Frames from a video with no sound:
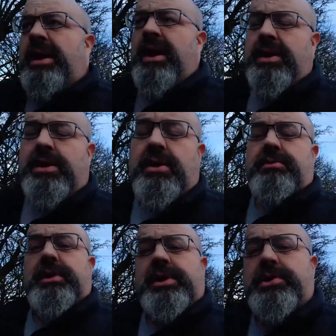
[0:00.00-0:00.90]
and you're not
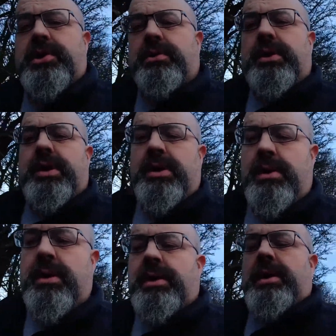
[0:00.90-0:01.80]
really sure
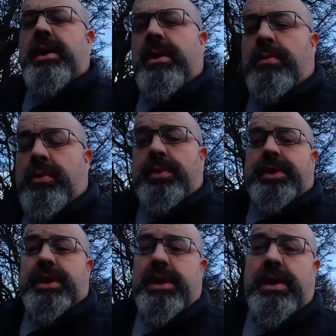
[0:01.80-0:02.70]
what
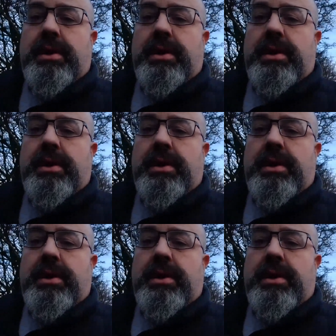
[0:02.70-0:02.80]
the